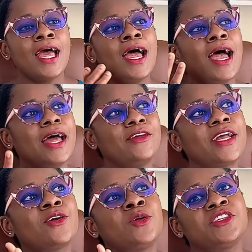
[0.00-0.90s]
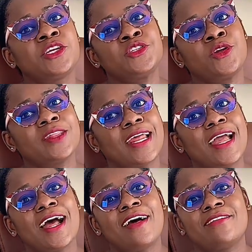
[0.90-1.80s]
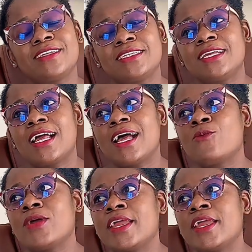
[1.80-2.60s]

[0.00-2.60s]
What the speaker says: Another cultural shock that I had when I